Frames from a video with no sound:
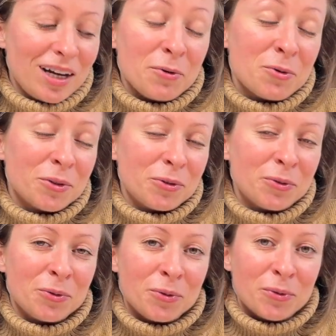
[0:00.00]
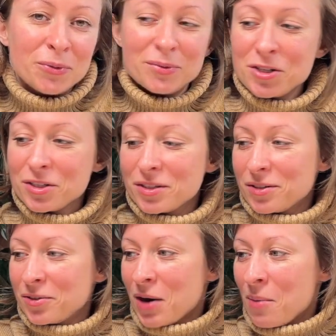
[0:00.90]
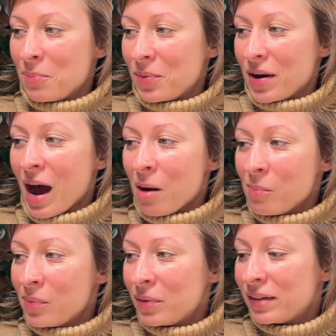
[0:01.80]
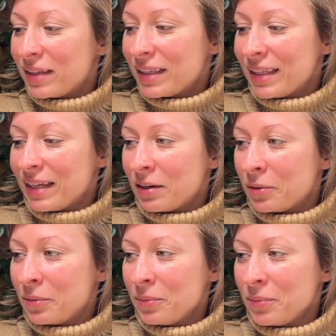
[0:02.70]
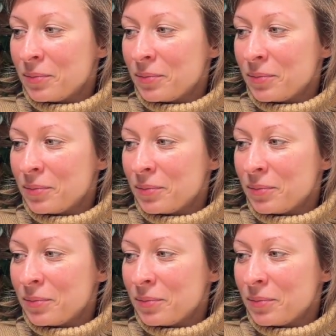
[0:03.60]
I want to just wrap up now.